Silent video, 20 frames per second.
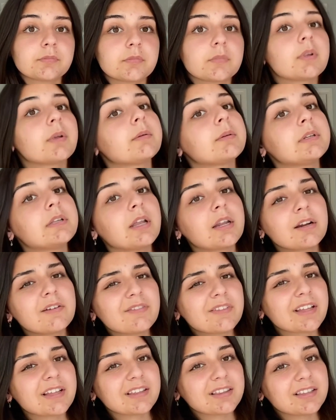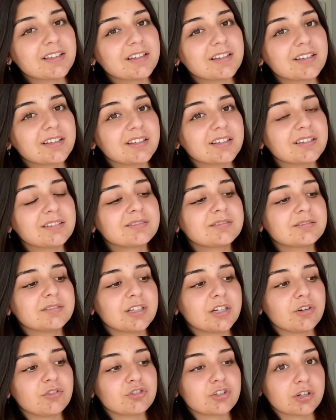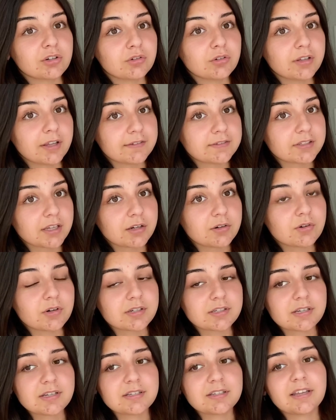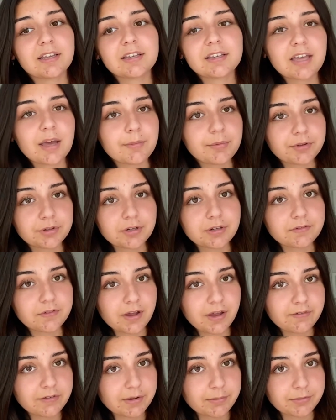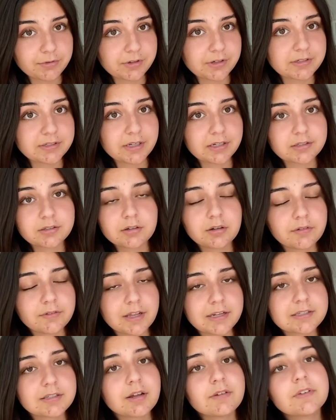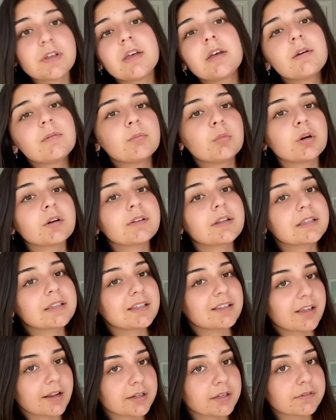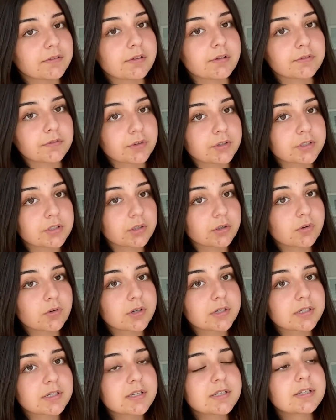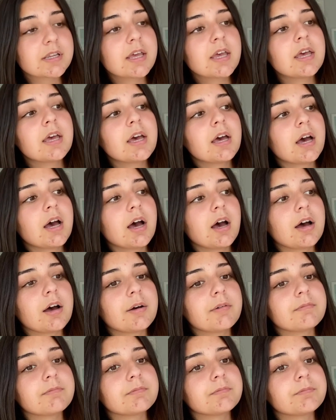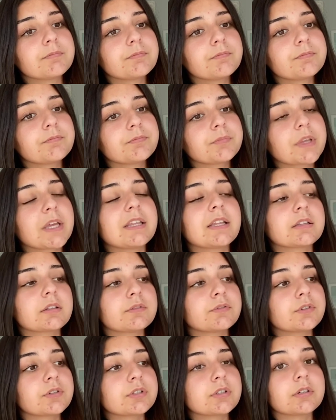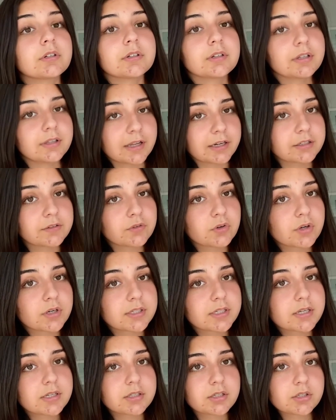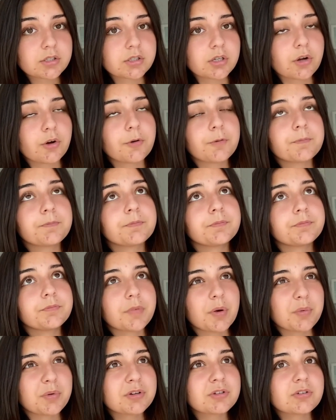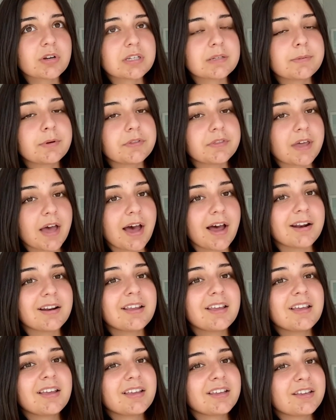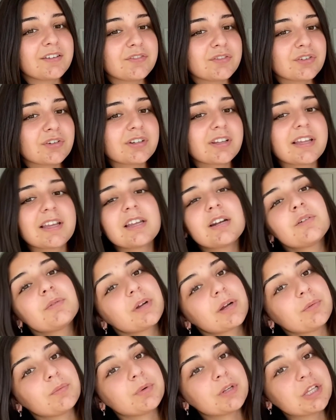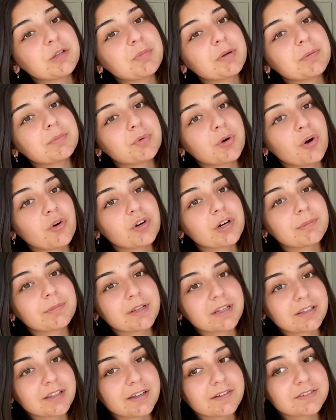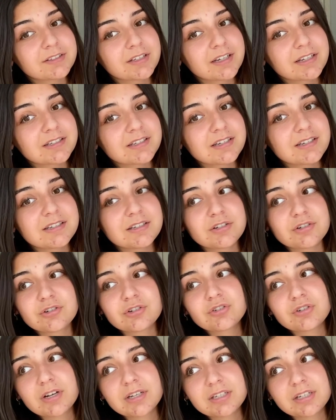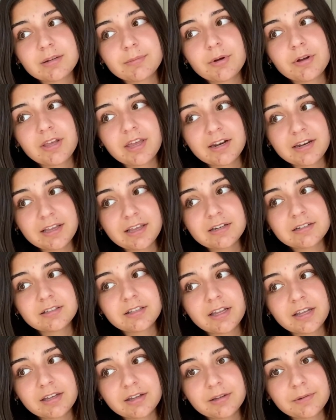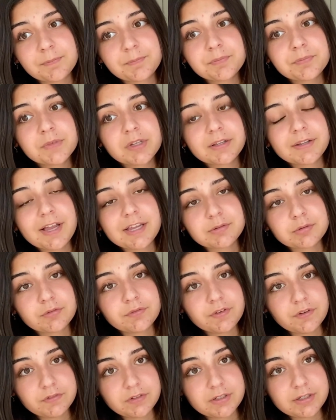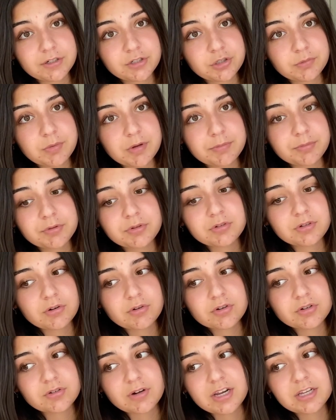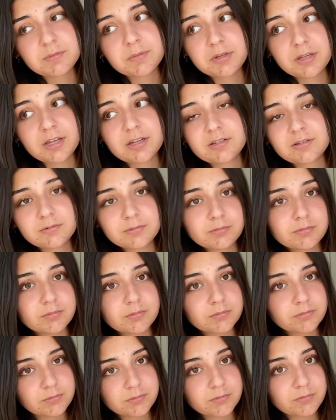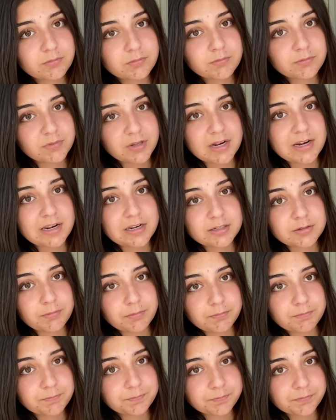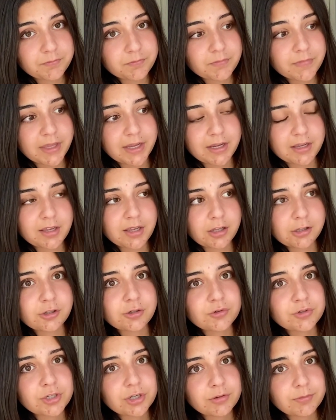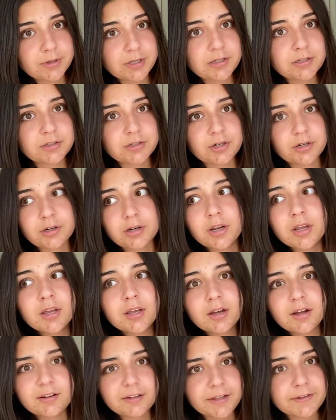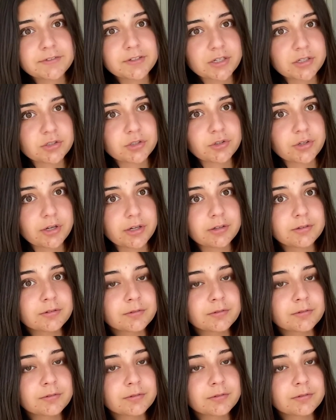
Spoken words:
I mean, none of like the, general life sci courses like Chem 135, Chem 136, all that stuff, more like the electives and the first year courses, and like the first year elective courses. So I wouldn't stress about that. If you're like in a really big program like life sciences and you're stressing about getting into like a class with 1,500 people, don't stress, because they need to like include you because you're a life science student.